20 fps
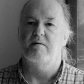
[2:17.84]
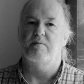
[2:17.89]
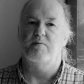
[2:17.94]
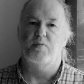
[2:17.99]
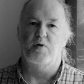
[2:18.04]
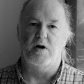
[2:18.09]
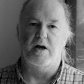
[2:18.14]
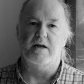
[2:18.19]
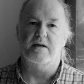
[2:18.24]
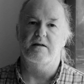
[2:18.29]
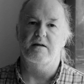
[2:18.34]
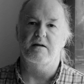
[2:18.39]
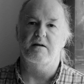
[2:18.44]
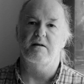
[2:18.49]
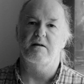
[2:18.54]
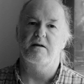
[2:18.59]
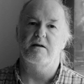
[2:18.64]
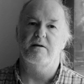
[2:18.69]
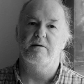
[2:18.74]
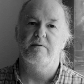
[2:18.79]

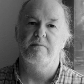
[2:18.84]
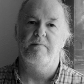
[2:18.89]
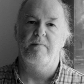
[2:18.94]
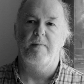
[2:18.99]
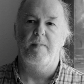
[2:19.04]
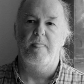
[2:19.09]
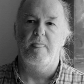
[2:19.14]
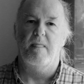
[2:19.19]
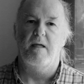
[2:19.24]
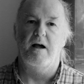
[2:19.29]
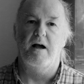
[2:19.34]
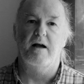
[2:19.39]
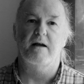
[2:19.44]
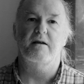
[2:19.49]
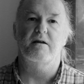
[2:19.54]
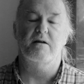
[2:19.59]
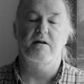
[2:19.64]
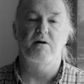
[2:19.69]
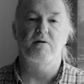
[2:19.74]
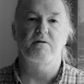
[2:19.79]
practically, I
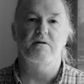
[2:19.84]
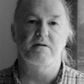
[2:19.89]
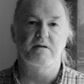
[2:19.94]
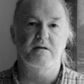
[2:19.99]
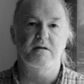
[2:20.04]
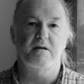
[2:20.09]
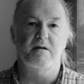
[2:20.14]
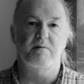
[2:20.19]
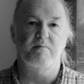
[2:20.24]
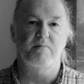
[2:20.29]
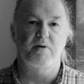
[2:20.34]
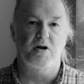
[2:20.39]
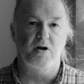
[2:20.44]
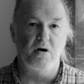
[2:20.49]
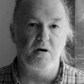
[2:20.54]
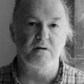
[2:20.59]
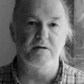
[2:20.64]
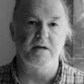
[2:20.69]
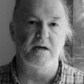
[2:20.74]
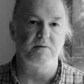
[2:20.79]
could go to sleep
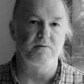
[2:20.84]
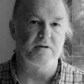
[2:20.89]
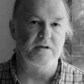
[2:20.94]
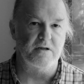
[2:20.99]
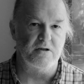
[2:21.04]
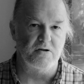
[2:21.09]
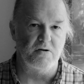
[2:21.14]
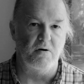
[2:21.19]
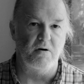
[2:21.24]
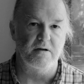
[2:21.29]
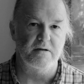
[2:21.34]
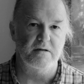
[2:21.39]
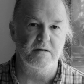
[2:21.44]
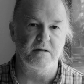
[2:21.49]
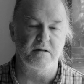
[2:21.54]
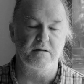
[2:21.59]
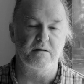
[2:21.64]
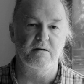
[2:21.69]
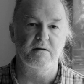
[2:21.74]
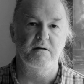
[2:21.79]
because I was
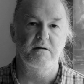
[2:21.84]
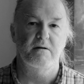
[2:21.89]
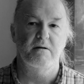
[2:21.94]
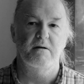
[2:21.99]
exhausted.